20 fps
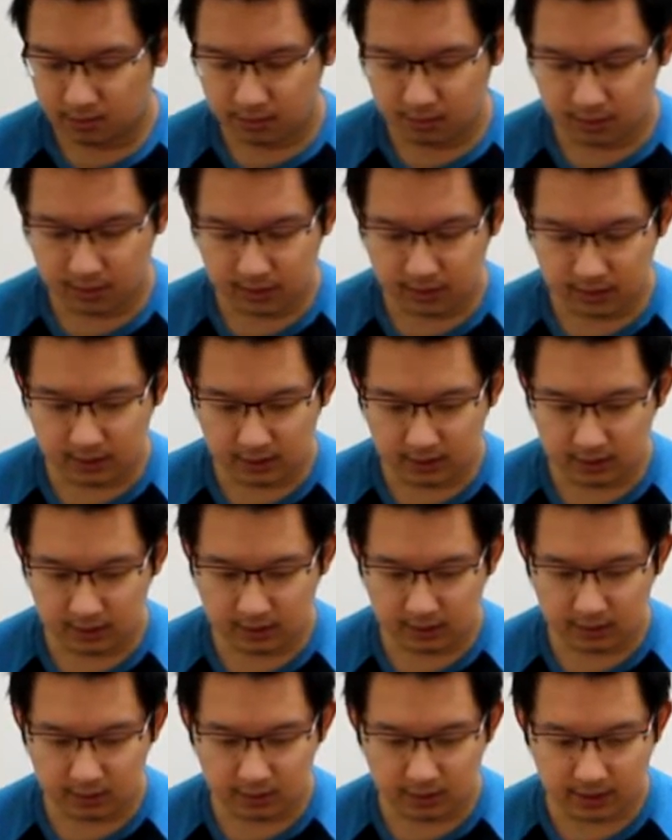Pretty good
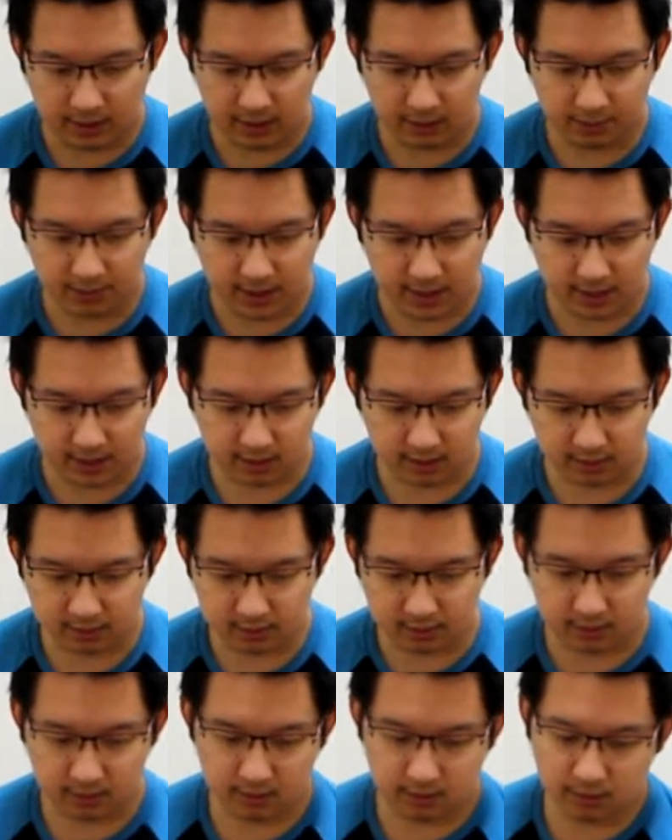looking. Got a pack of
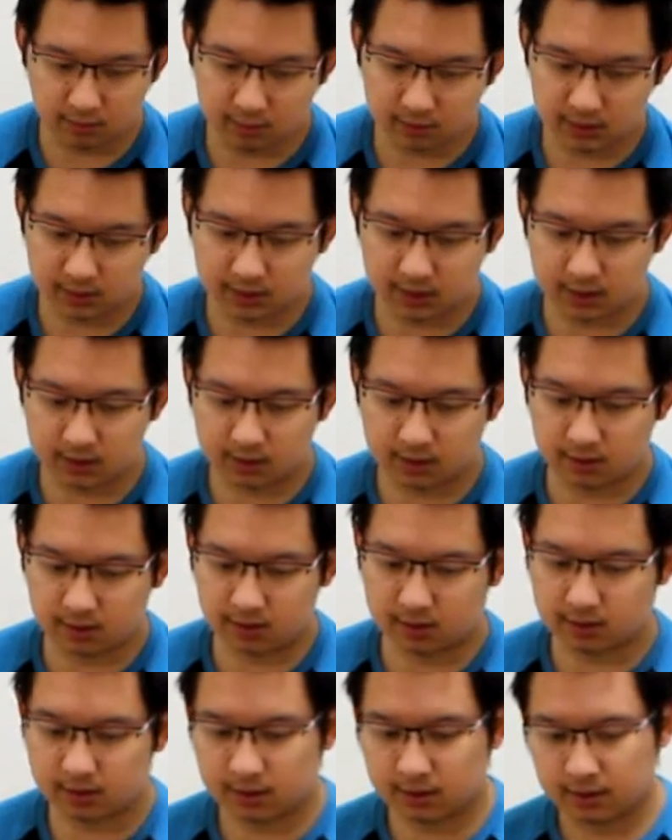the
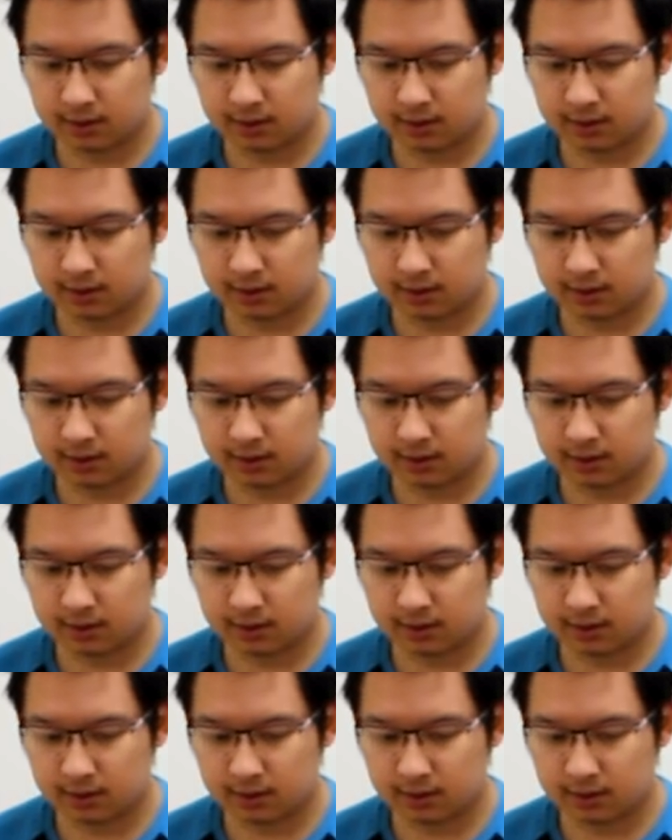resistors.